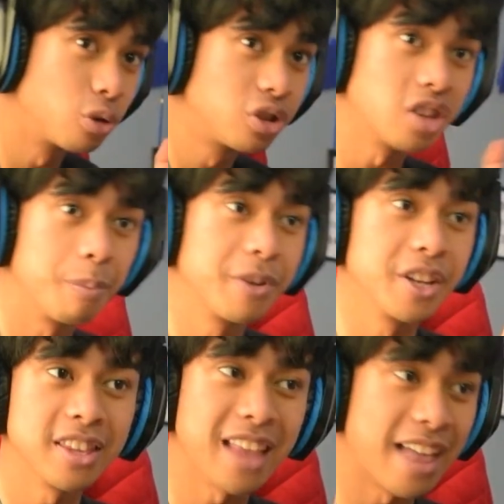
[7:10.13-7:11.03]
was something
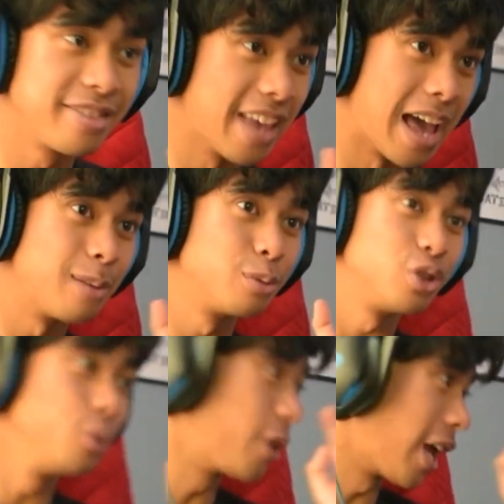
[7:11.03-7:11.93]
in that damn
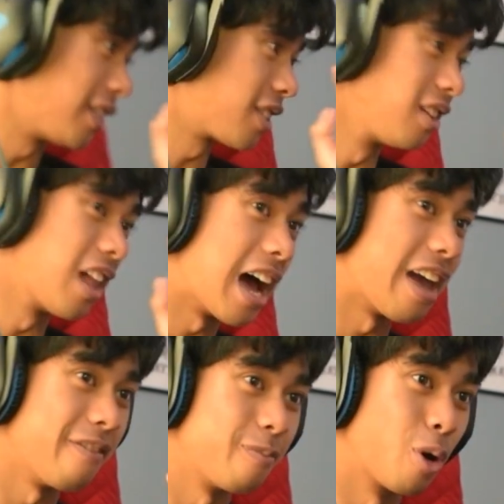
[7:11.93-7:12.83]
suitcase
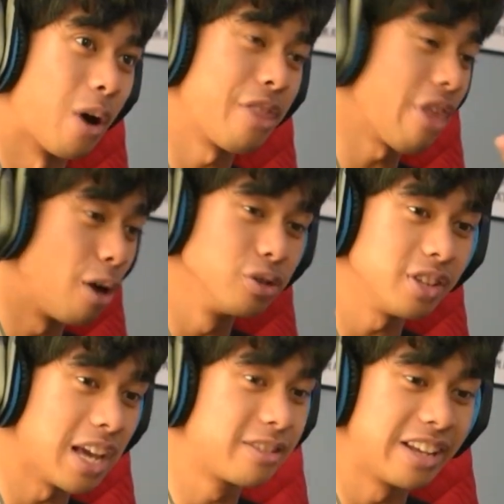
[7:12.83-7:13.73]
alive, bro. I was
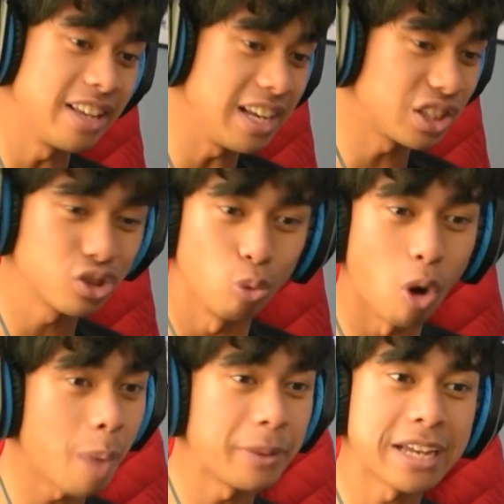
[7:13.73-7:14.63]
like, did he
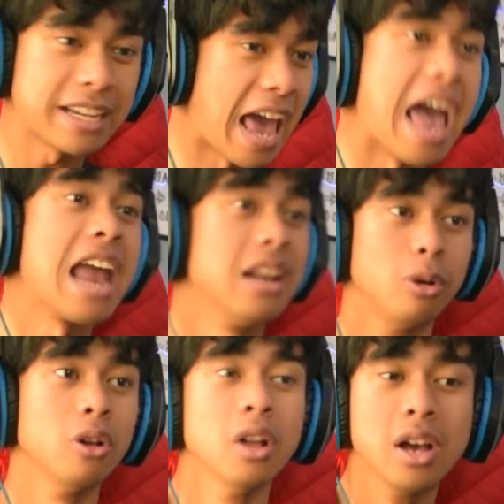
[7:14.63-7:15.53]
swap like an
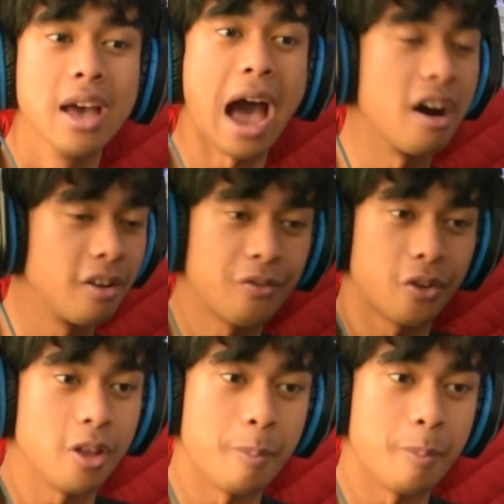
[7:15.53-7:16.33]
animal out for the